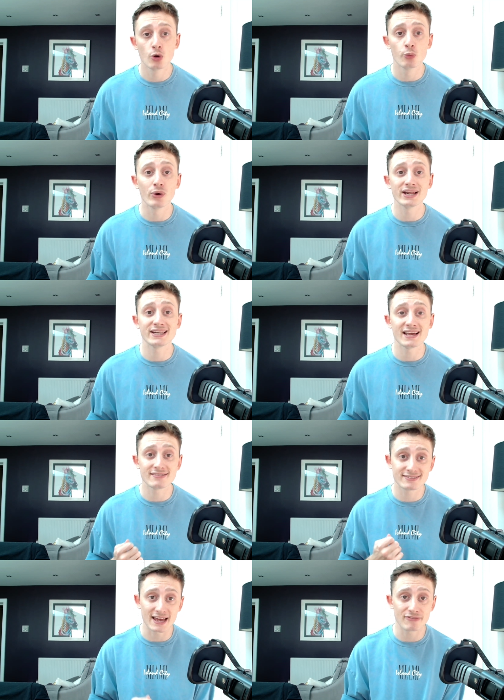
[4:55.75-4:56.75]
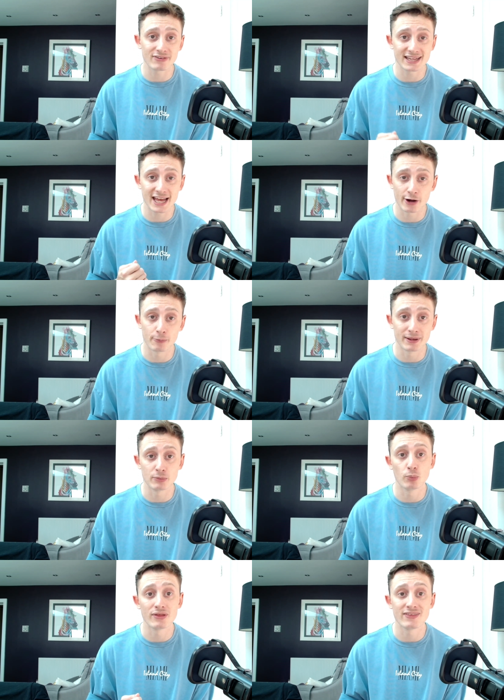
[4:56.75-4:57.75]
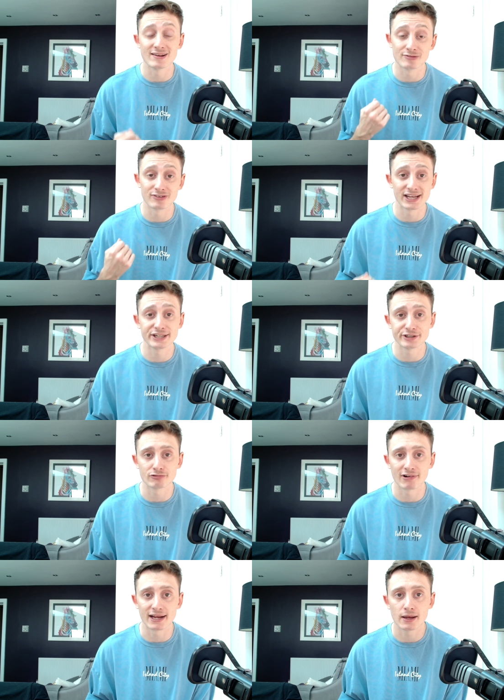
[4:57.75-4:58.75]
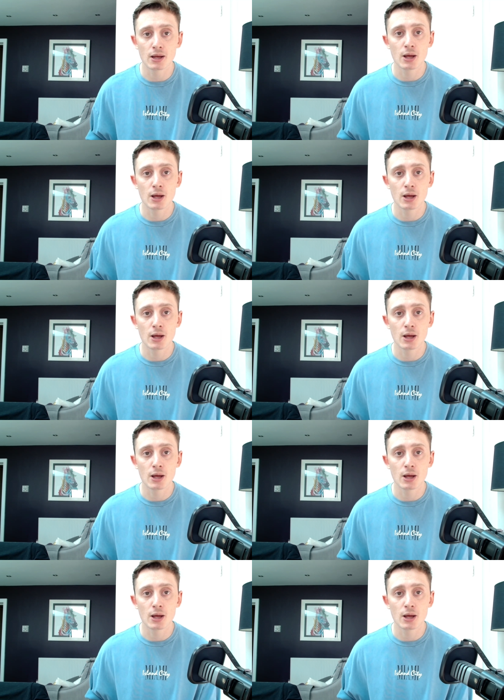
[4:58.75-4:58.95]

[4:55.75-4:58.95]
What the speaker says: which is definitely helping with the inflation rate.